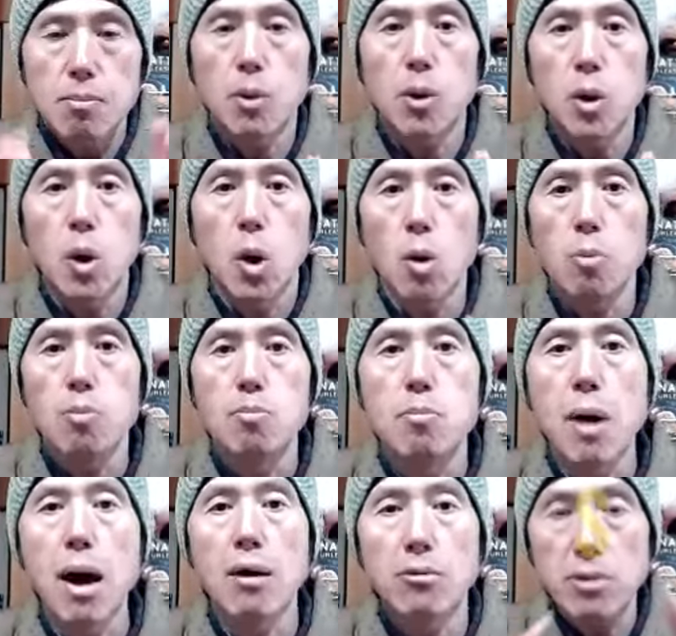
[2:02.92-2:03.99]
symbol
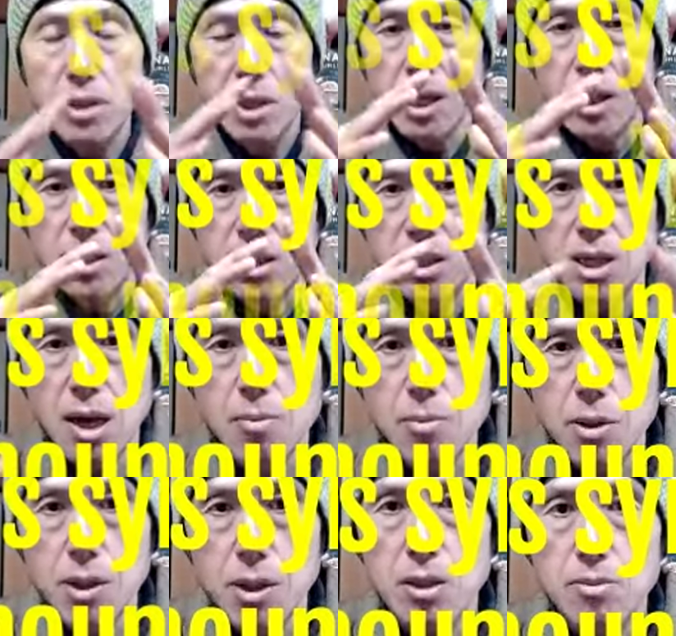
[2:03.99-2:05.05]
of mountains,
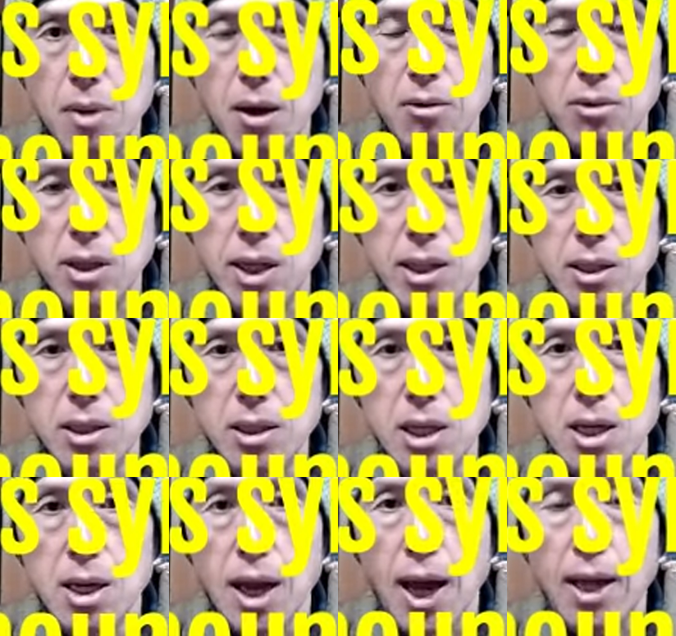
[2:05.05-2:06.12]
Japanese
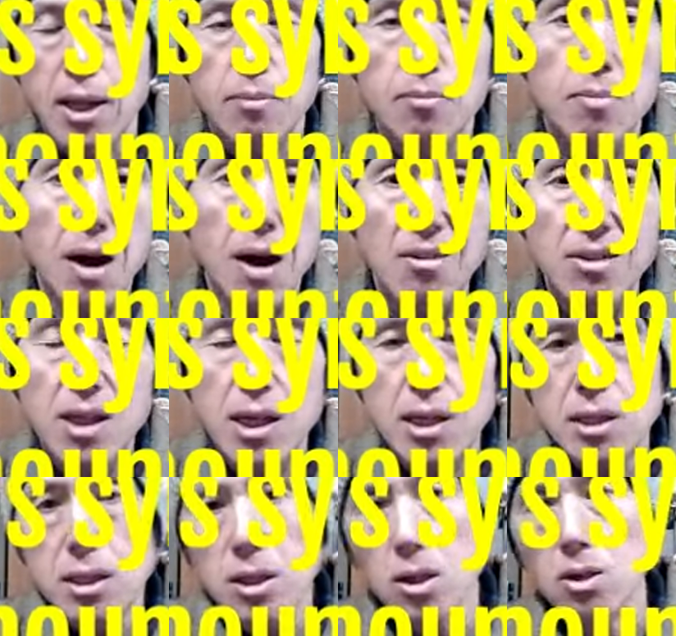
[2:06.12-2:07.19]
mountains. And
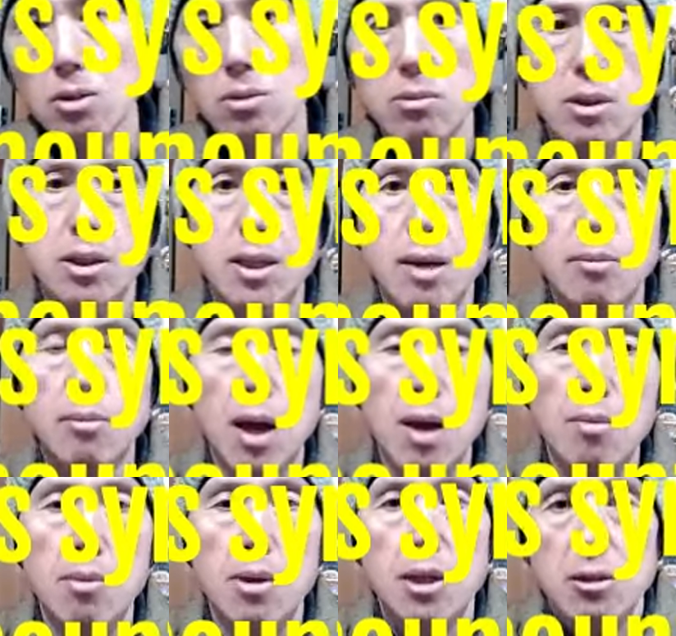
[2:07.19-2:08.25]
mountains,
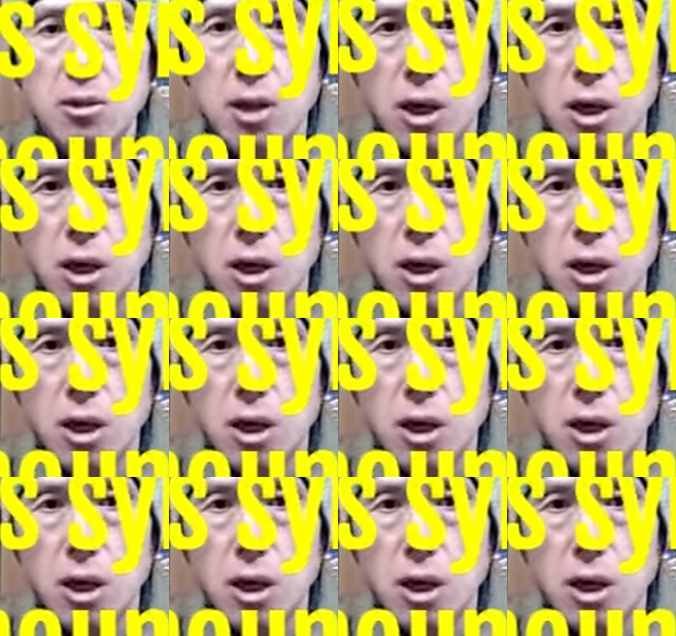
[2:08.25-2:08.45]
sometimes